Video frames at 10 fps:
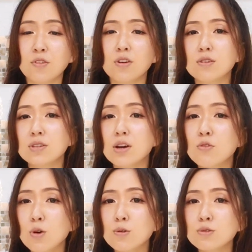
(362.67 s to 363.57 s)
follow
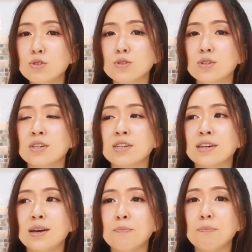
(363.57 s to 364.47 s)
the rules,
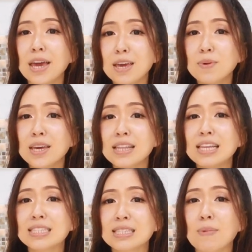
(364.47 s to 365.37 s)
maybe
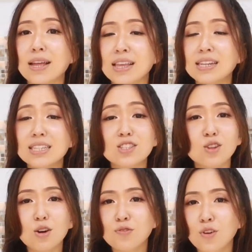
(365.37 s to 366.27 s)
this method
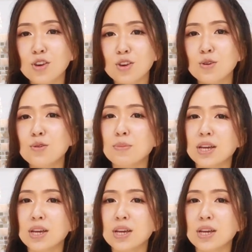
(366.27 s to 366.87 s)
is not for you,